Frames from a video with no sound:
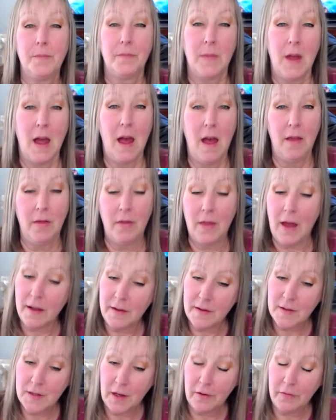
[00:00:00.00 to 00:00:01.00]
And that
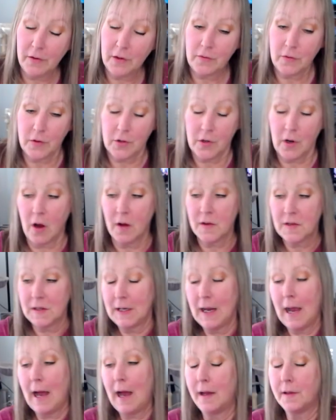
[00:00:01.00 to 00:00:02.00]
stuff is for dogs and
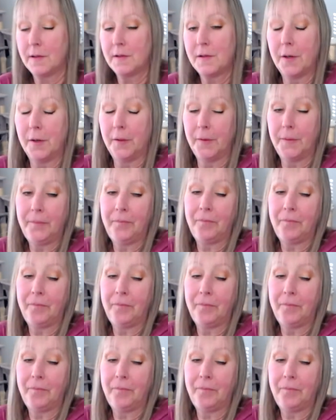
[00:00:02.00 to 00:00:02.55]
cats. So